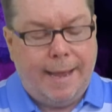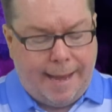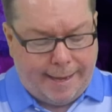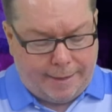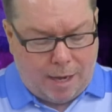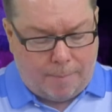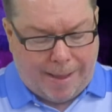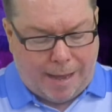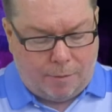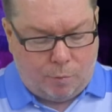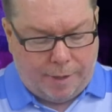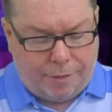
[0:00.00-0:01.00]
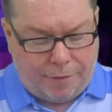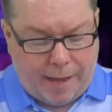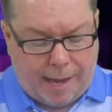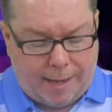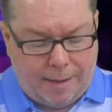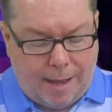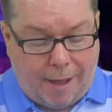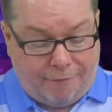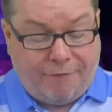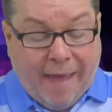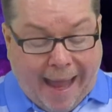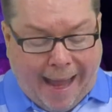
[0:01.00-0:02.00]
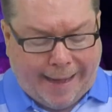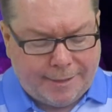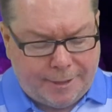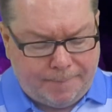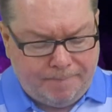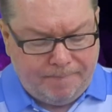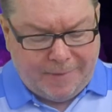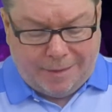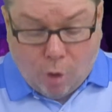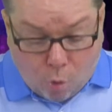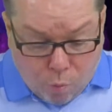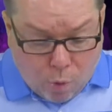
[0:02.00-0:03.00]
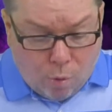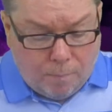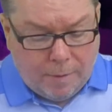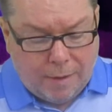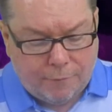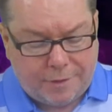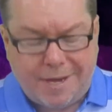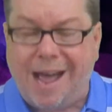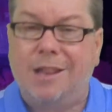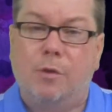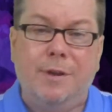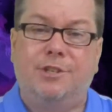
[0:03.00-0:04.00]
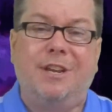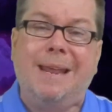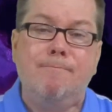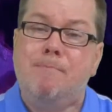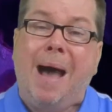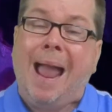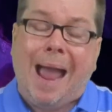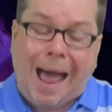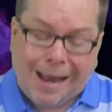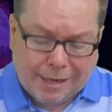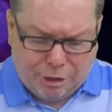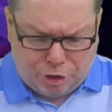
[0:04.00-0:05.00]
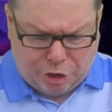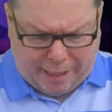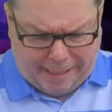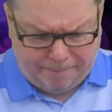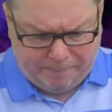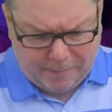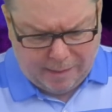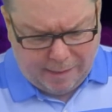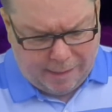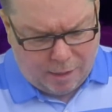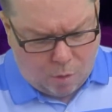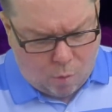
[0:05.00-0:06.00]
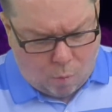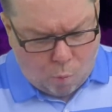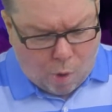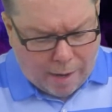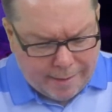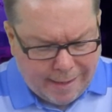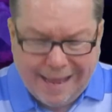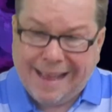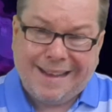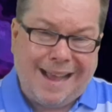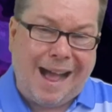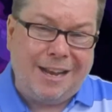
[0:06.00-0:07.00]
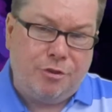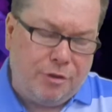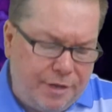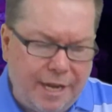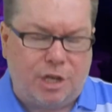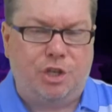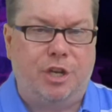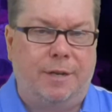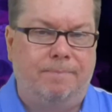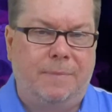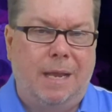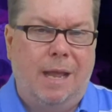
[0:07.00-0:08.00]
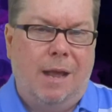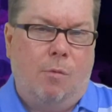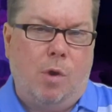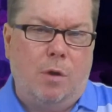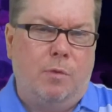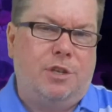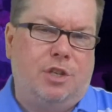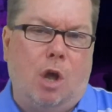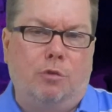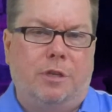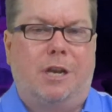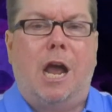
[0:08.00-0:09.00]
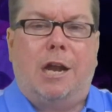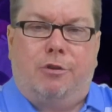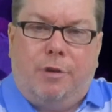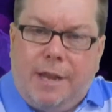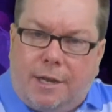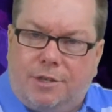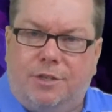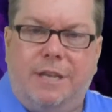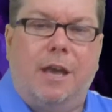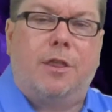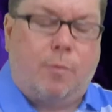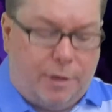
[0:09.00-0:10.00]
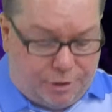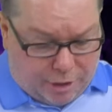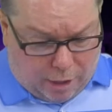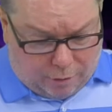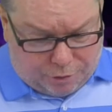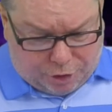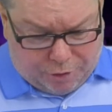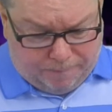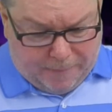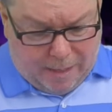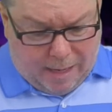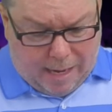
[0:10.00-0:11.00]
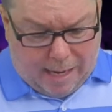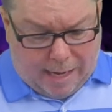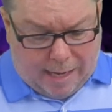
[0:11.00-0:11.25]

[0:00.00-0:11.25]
and come out with uh, a fact. No room for tolerance in biology. You know, one contradiction, one result that contradicts the other results, uh,